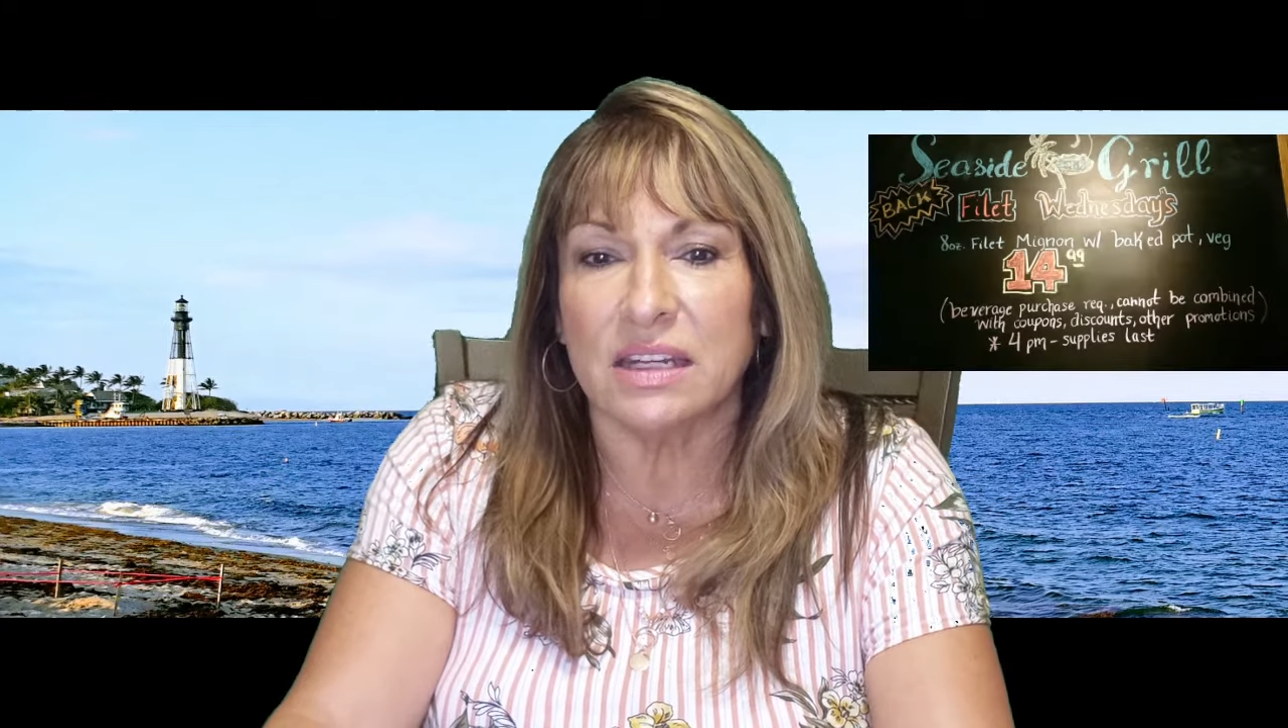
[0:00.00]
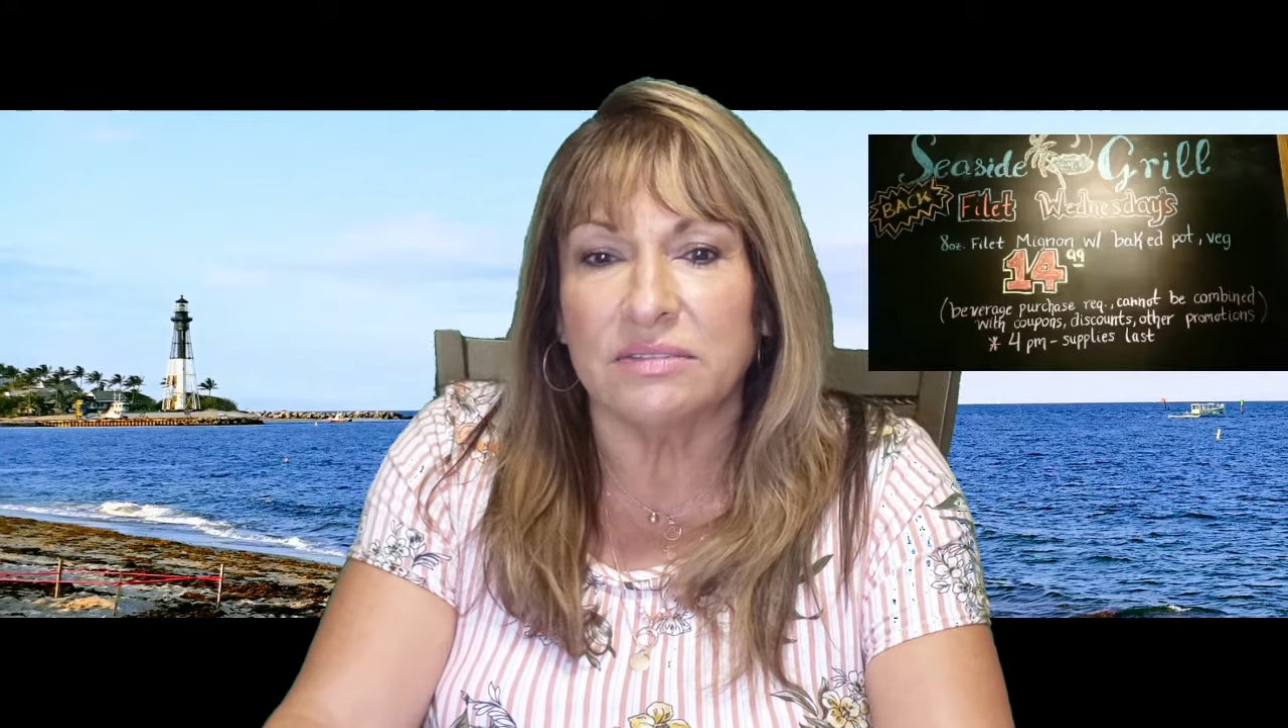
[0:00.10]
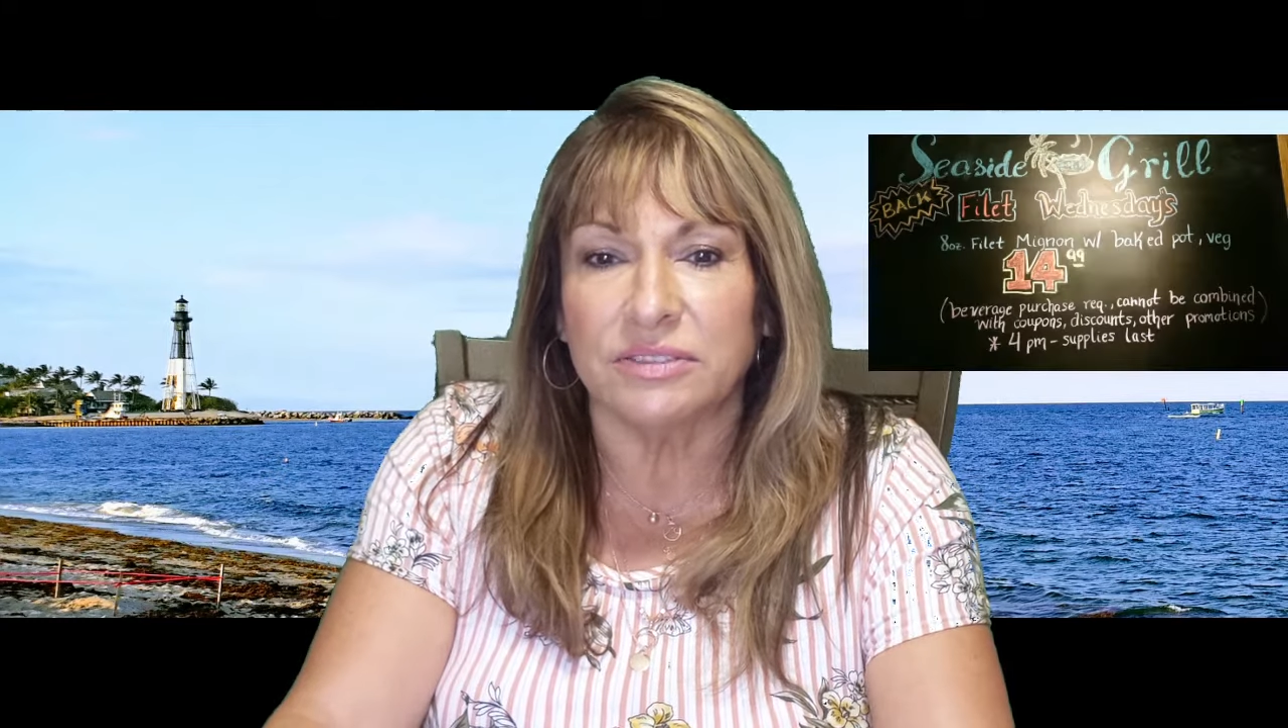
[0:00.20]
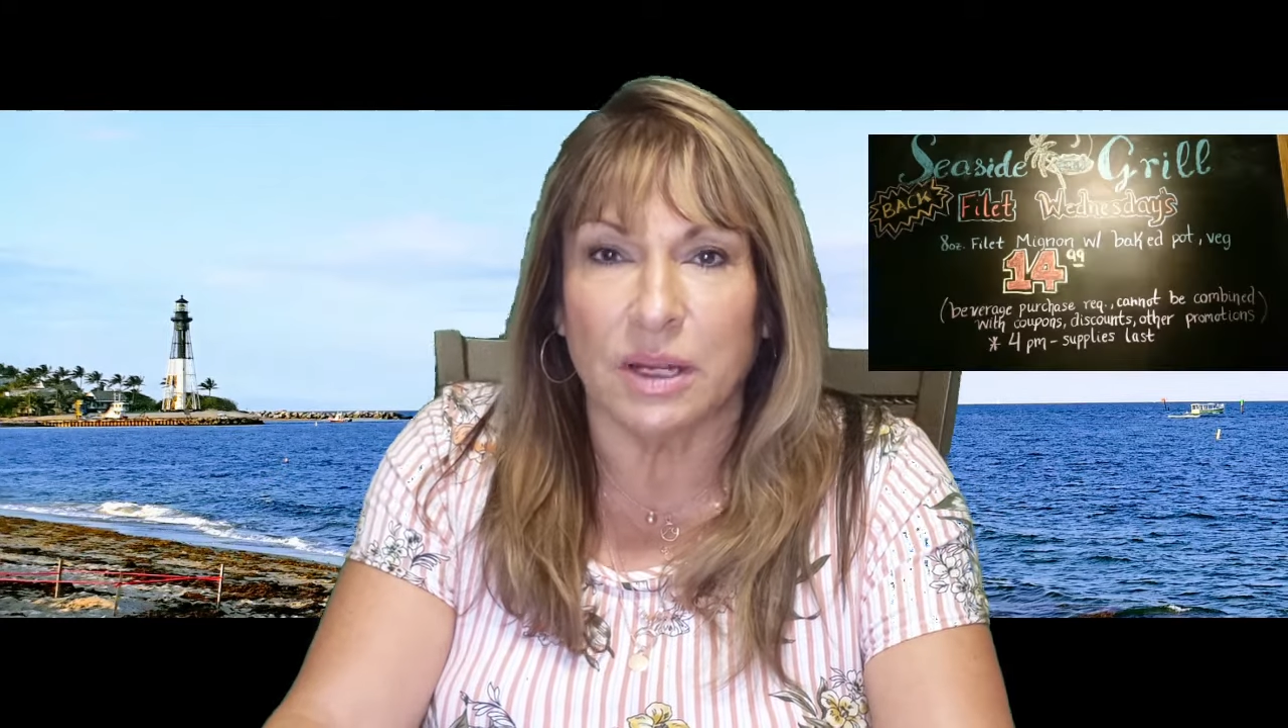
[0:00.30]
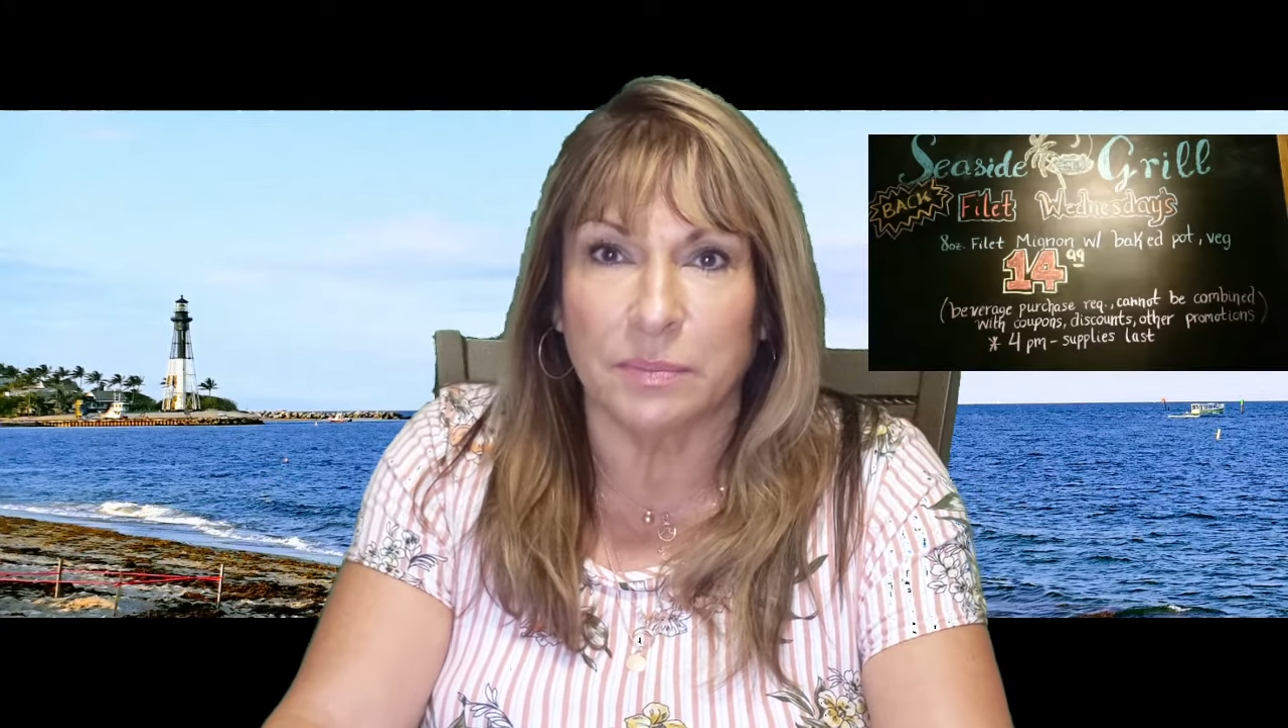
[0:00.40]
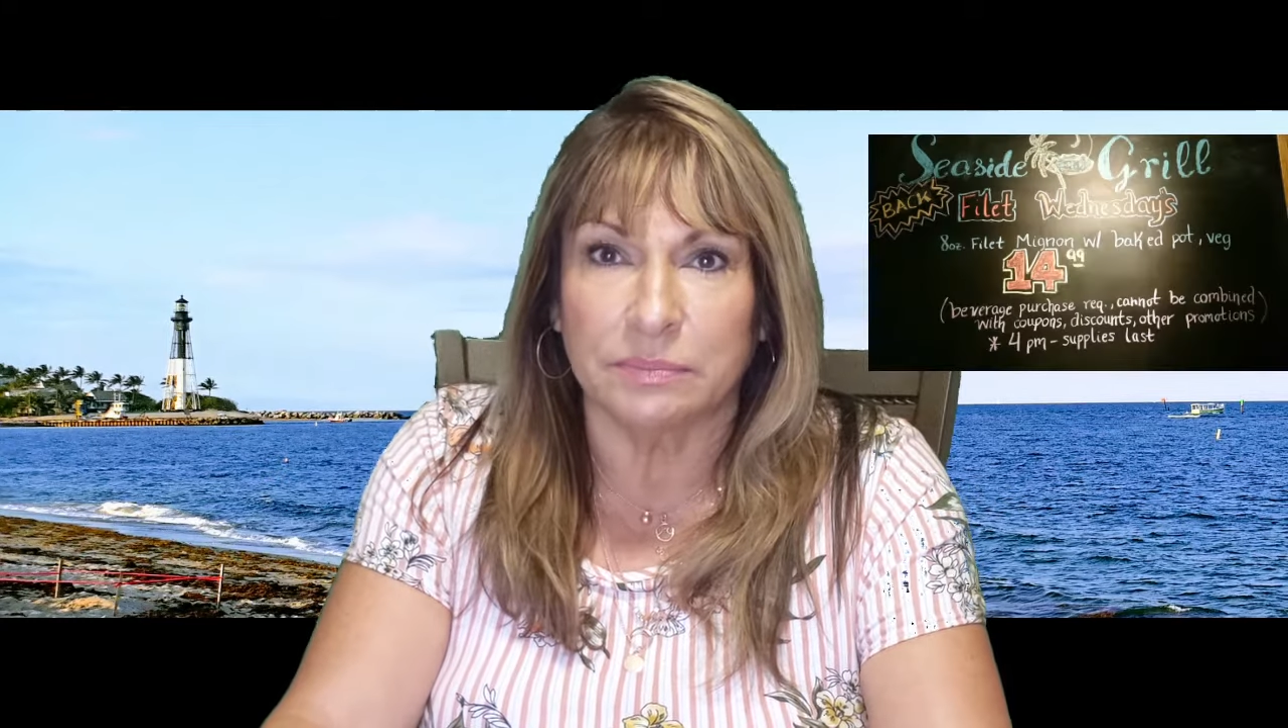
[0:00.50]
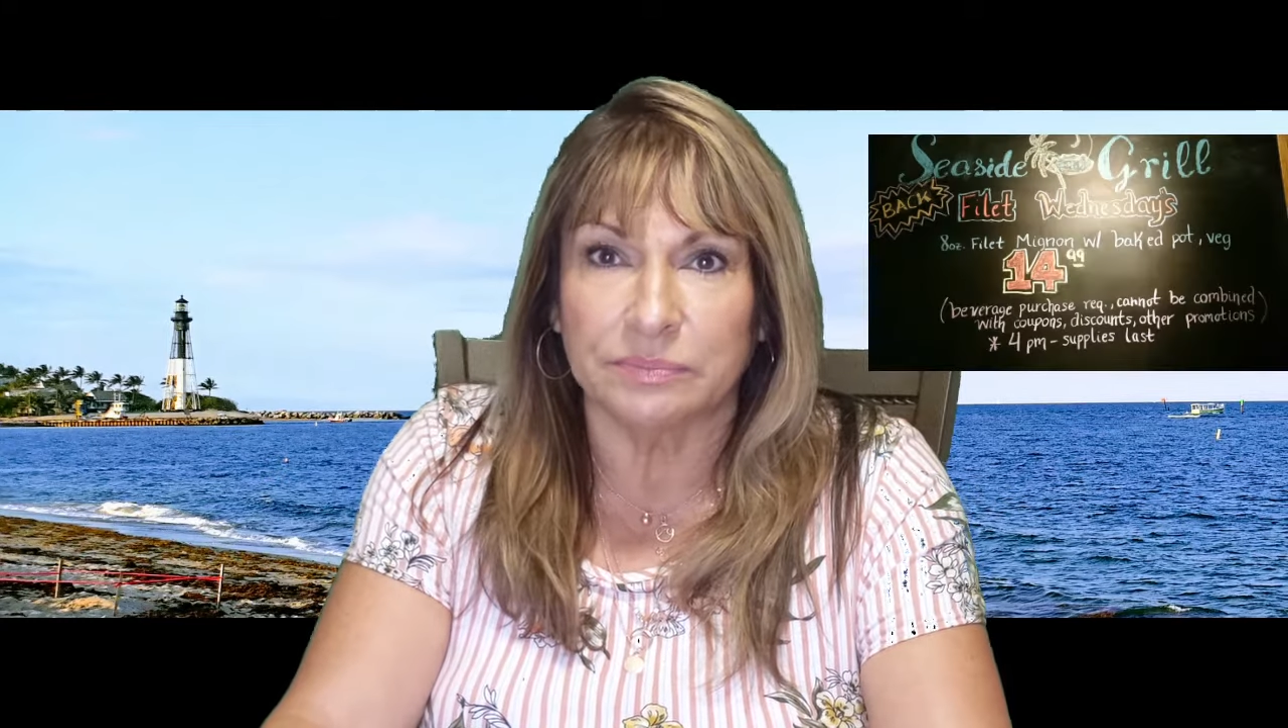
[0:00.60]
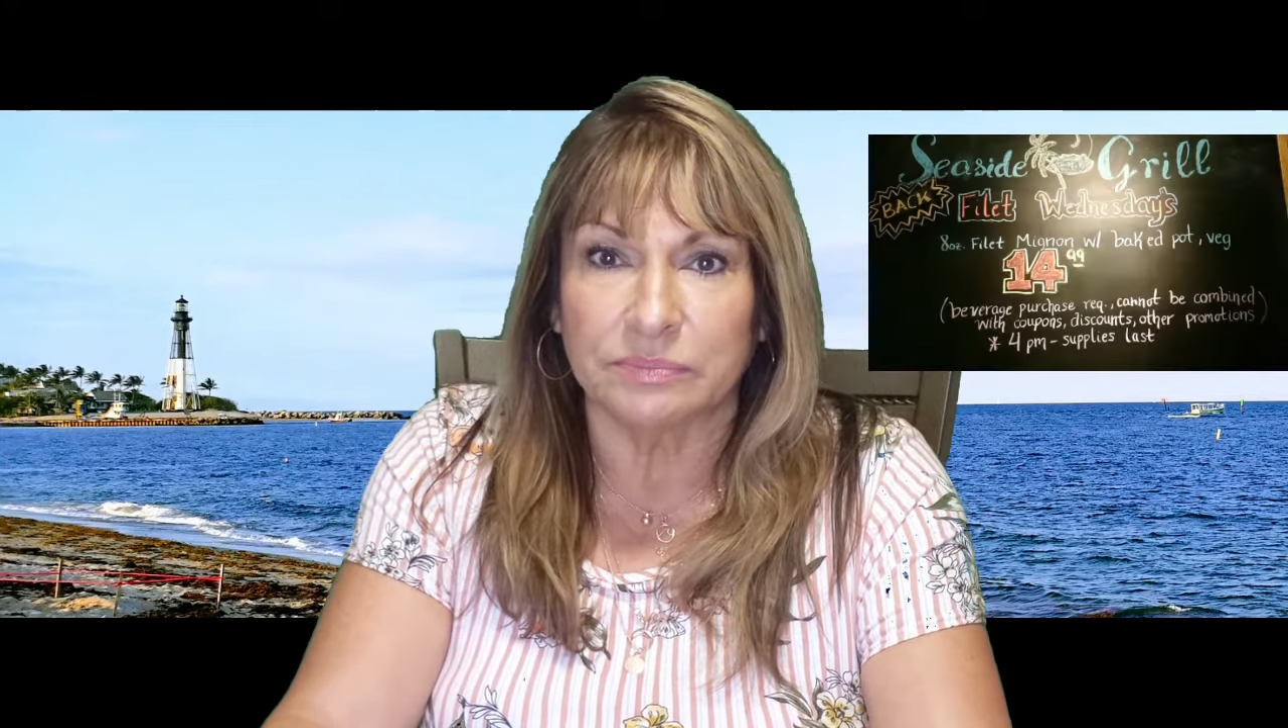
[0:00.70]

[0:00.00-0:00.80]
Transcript: of rum.